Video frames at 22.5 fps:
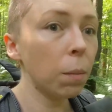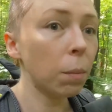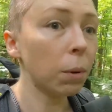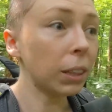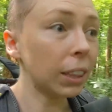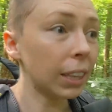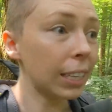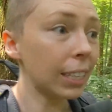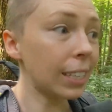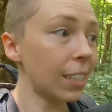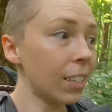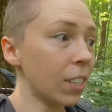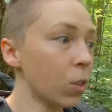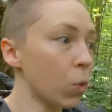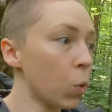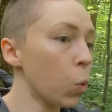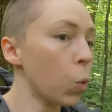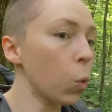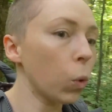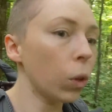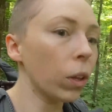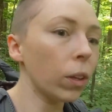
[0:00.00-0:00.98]
But this is
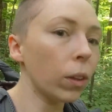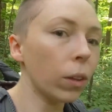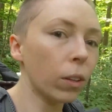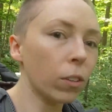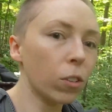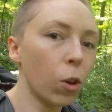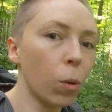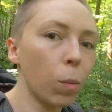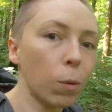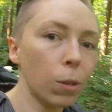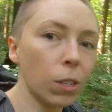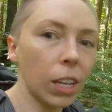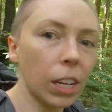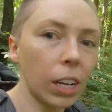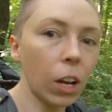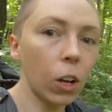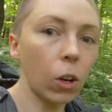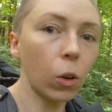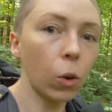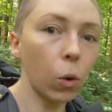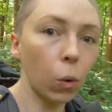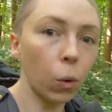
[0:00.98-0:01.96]
cool. It looks almost like
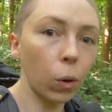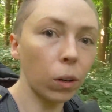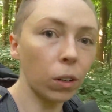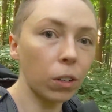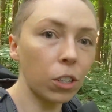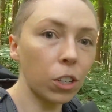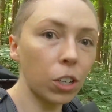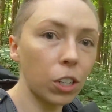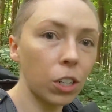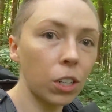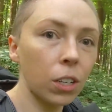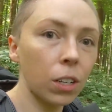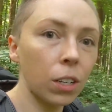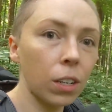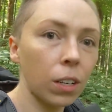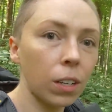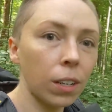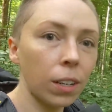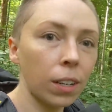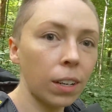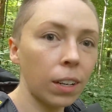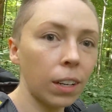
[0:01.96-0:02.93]
a gorge,
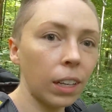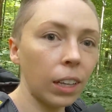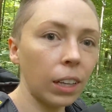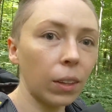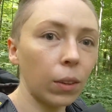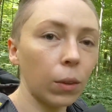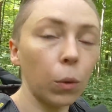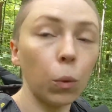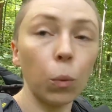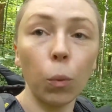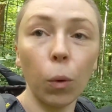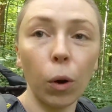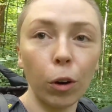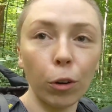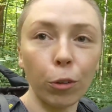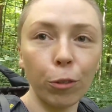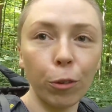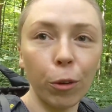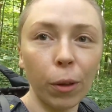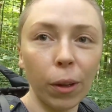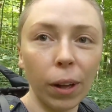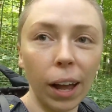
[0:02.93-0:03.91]
little
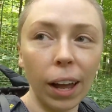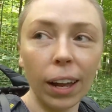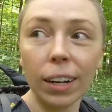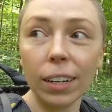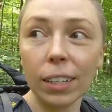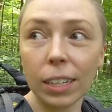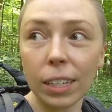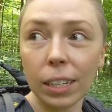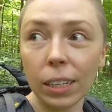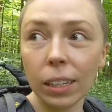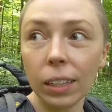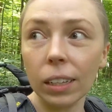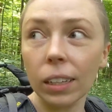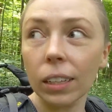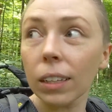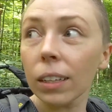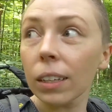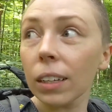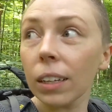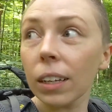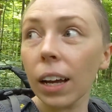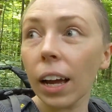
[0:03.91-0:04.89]
waterfall kind of deal.
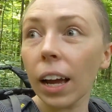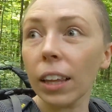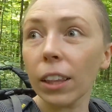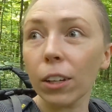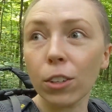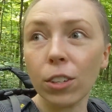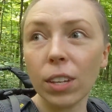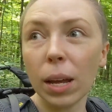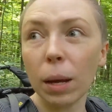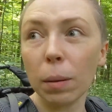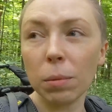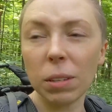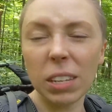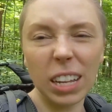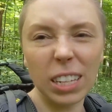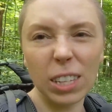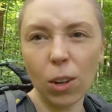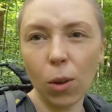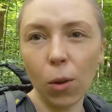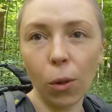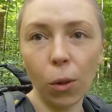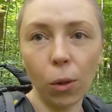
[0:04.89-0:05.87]
And there's
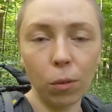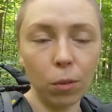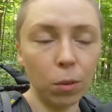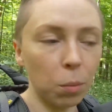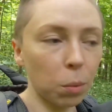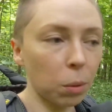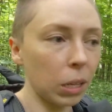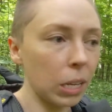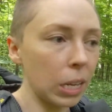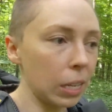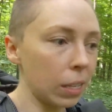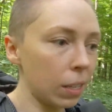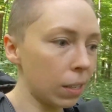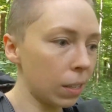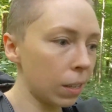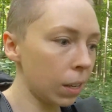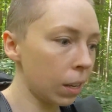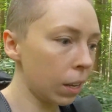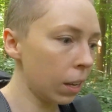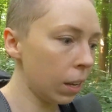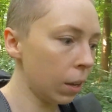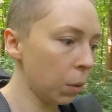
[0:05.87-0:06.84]
campsites all over the place
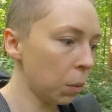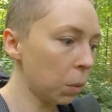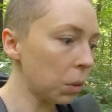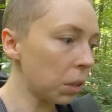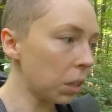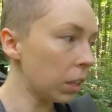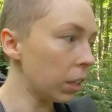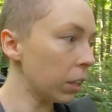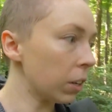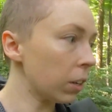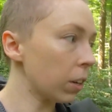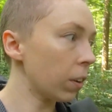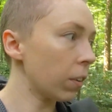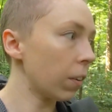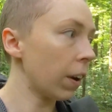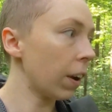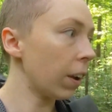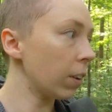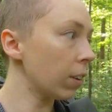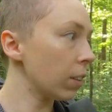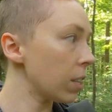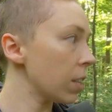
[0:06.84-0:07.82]
with cleared
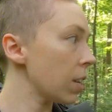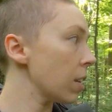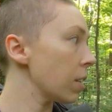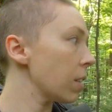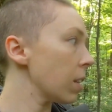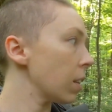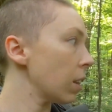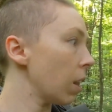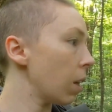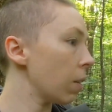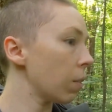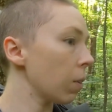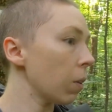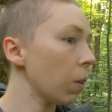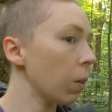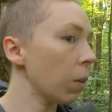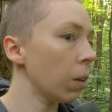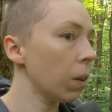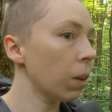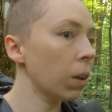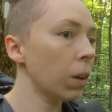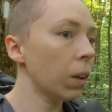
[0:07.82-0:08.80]
ground. It's nice and
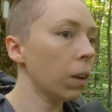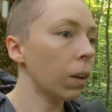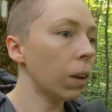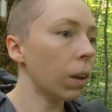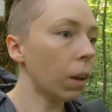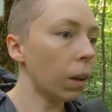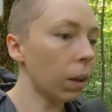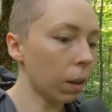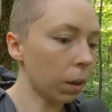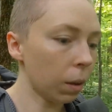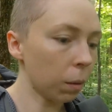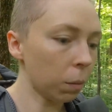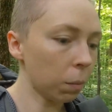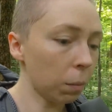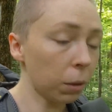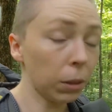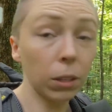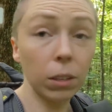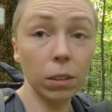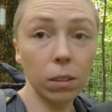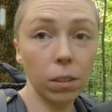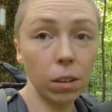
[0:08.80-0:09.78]
level. And
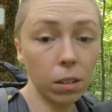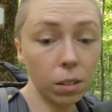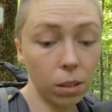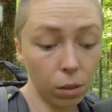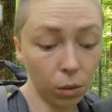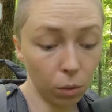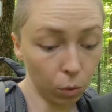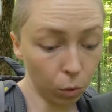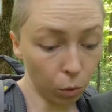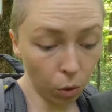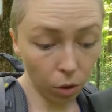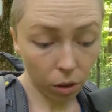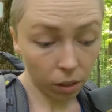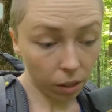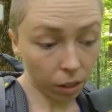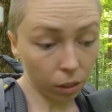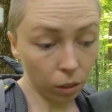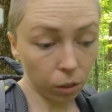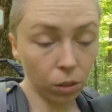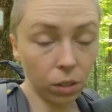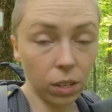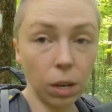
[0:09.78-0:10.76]
it doesn't look
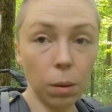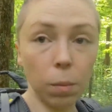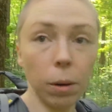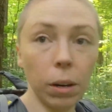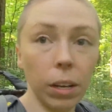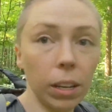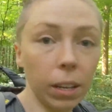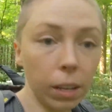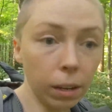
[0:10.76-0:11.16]
like there's anybody